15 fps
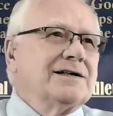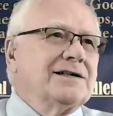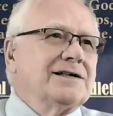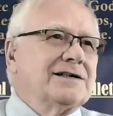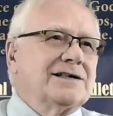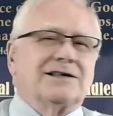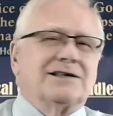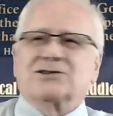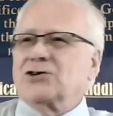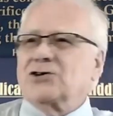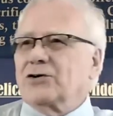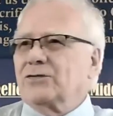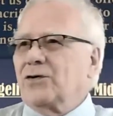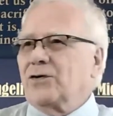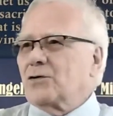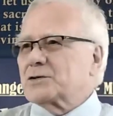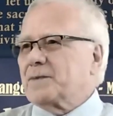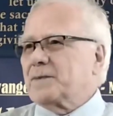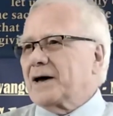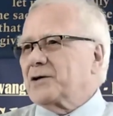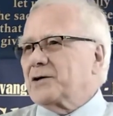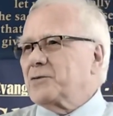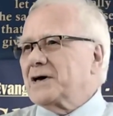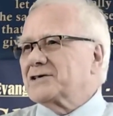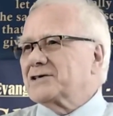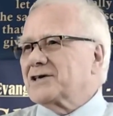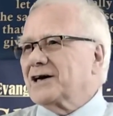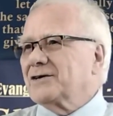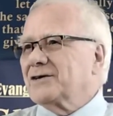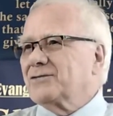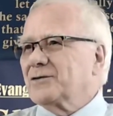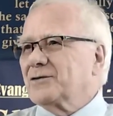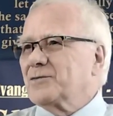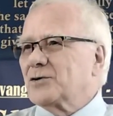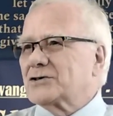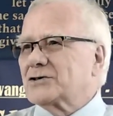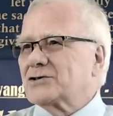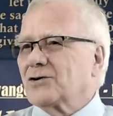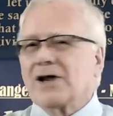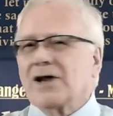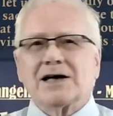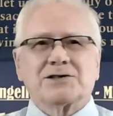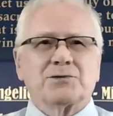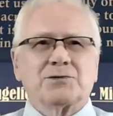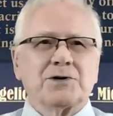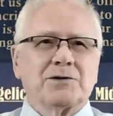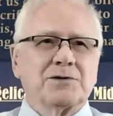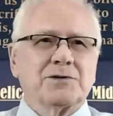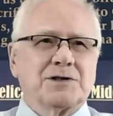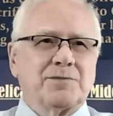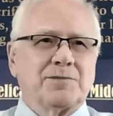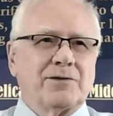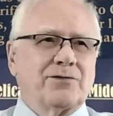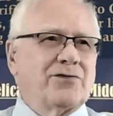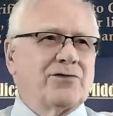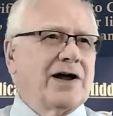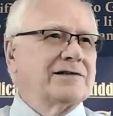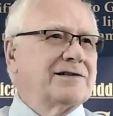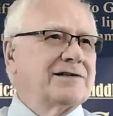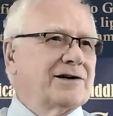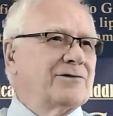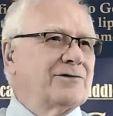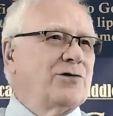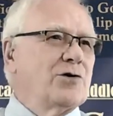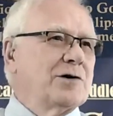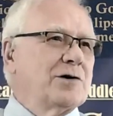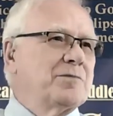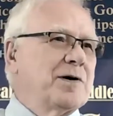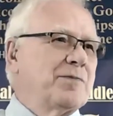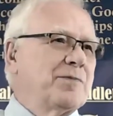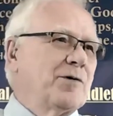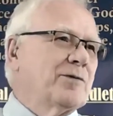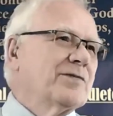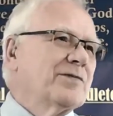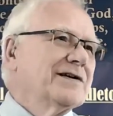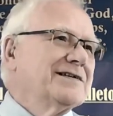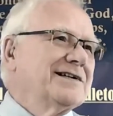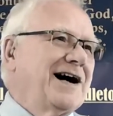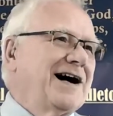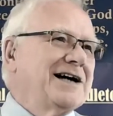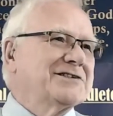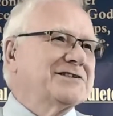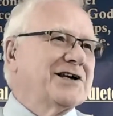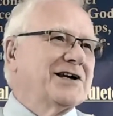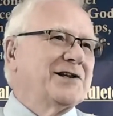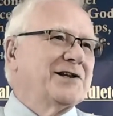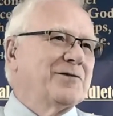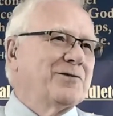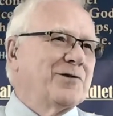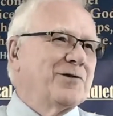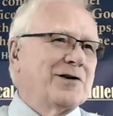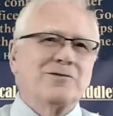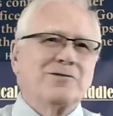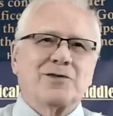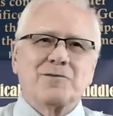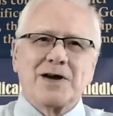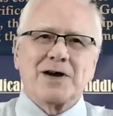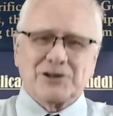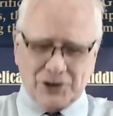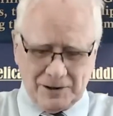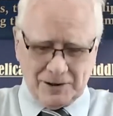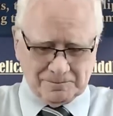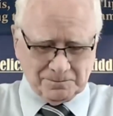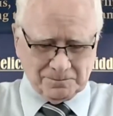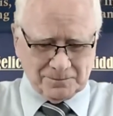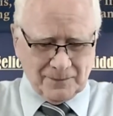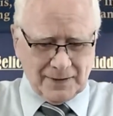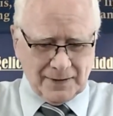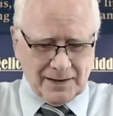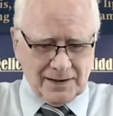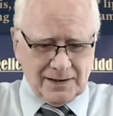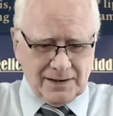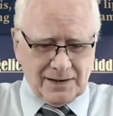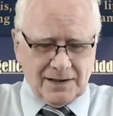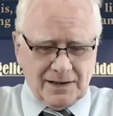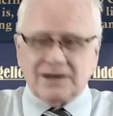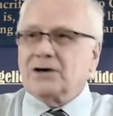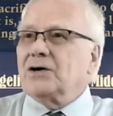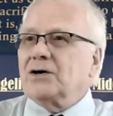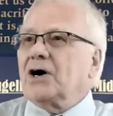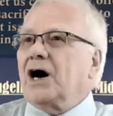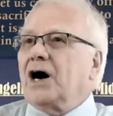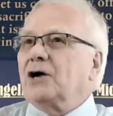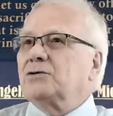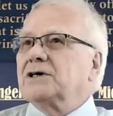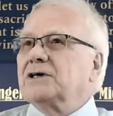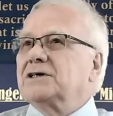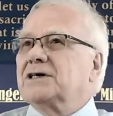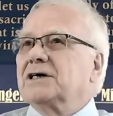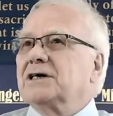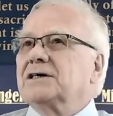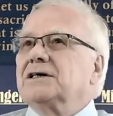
it sort of falls by the wayside for most. So last week was a bit frantic, phoning people, asking them for information. How did